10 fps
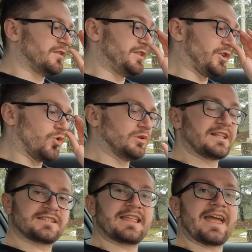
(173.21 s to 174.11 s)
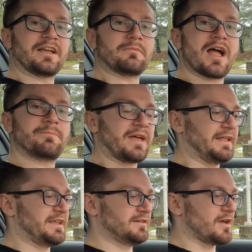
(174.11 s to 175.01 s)
The coolest thing, in my
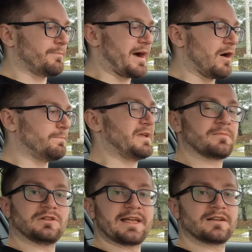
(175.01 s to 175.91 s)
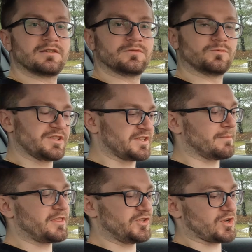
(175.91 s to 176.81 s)
opinion, about BimmerLink with
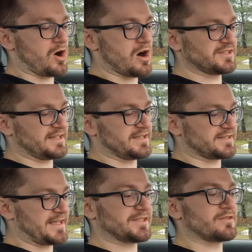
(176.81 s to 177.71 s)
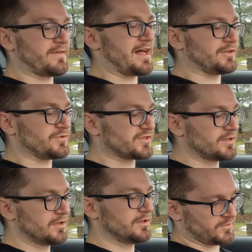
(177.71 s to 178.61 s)
some of these cars is sensor values.
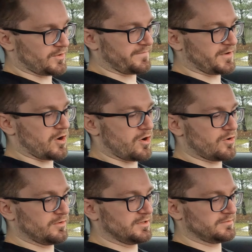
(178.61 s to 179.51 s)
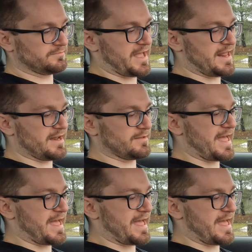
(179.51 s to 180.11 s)
So if you go edit,